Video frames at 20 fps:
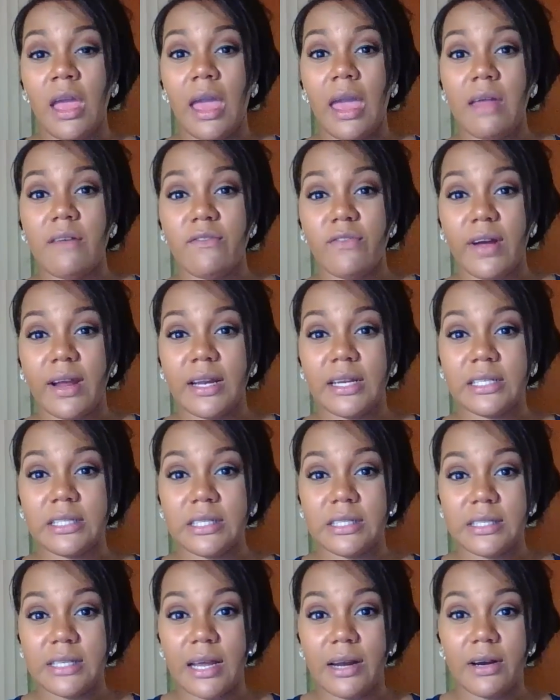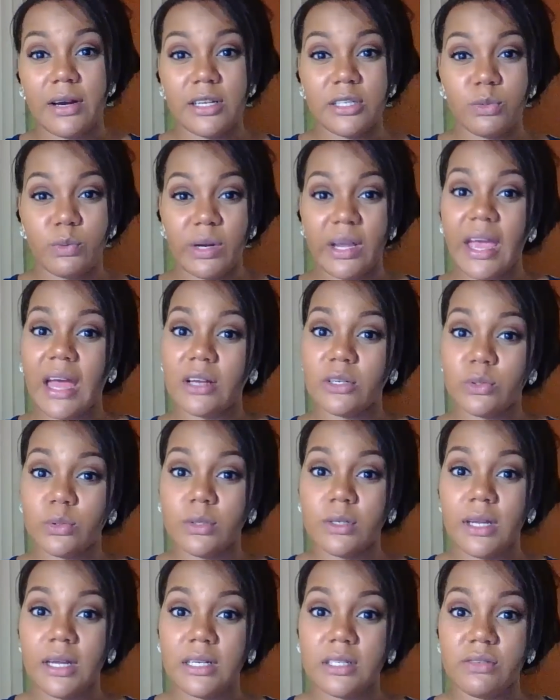and Fridays and Saturdays were
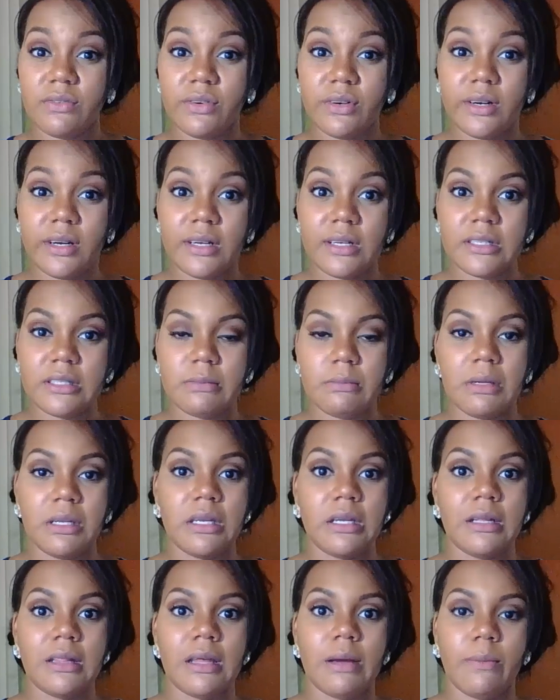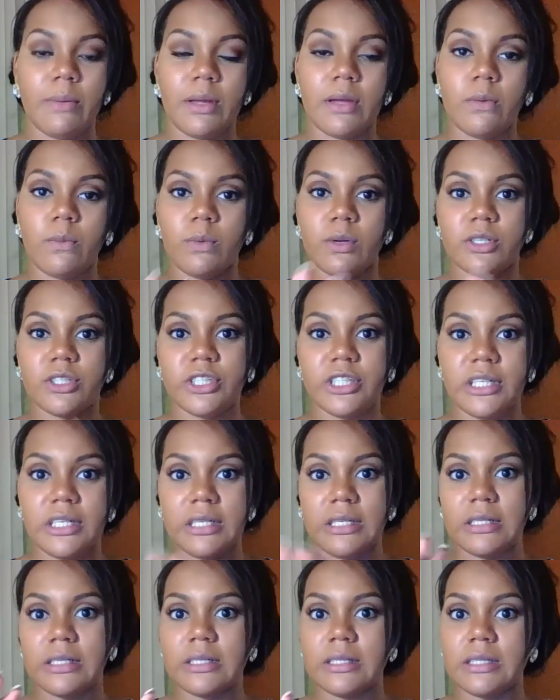casual days for us, meaning that we can wear
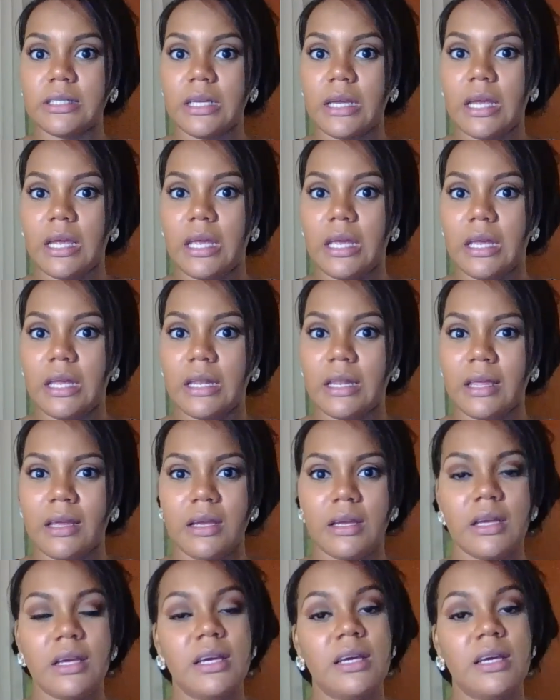jeans and like